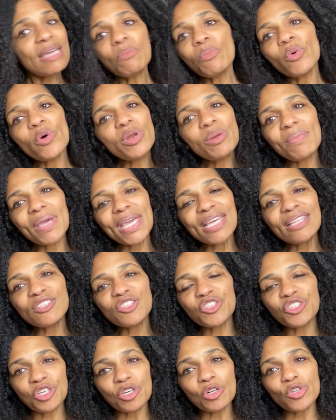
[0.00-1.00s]
moun
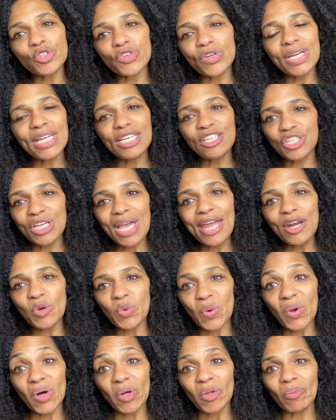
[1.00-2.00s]
means children in
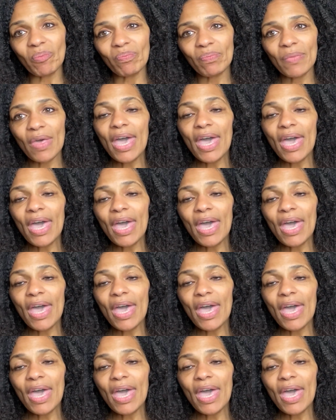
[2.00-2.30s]
general.